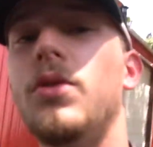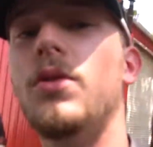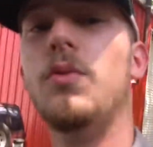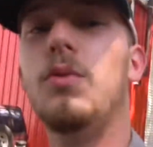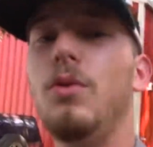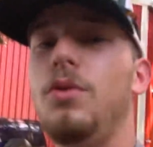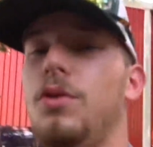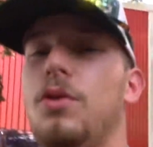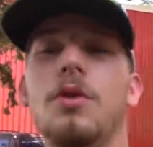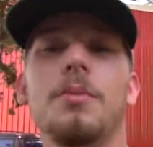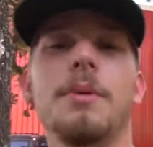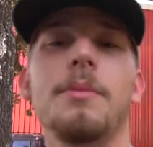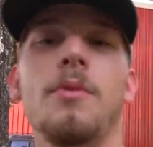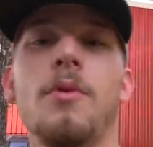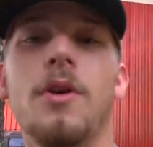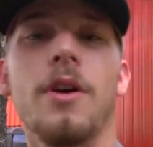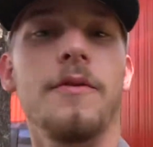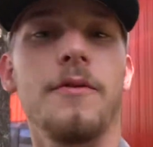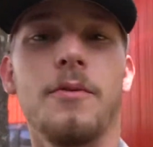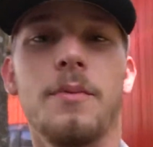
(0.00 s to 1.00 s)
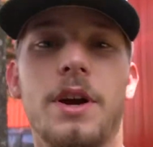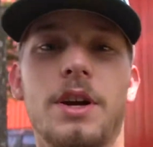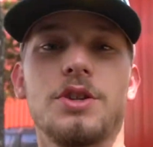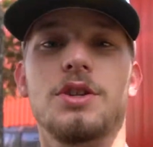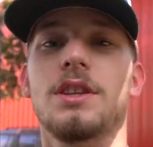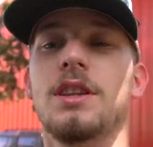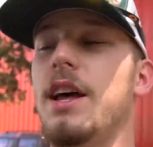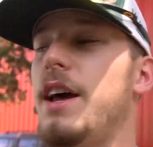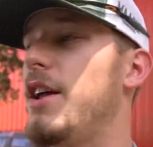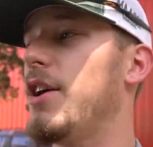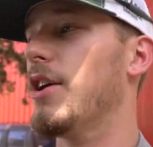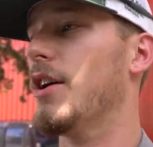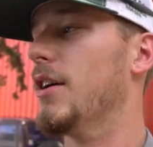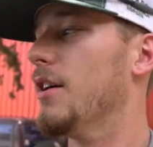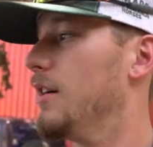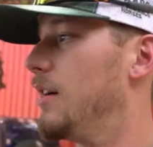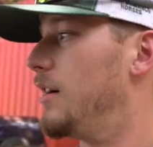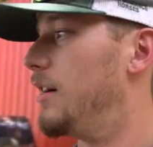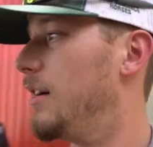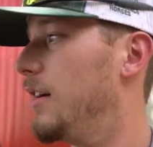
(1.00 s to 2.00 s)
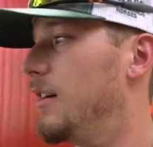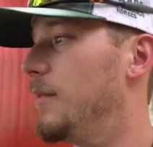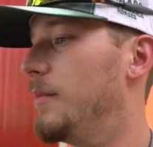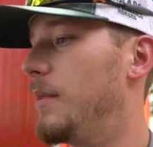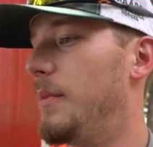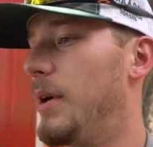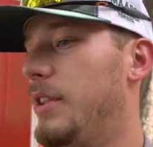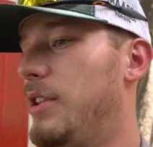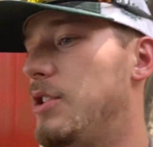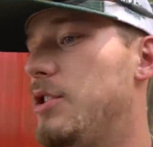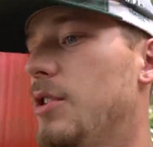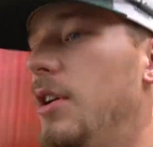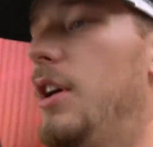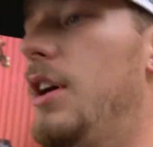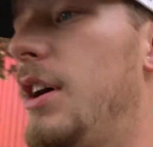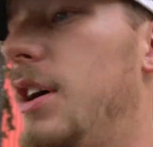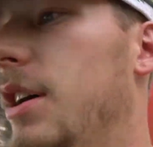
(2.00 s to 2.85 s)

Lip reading: a little bit more information later about the truck.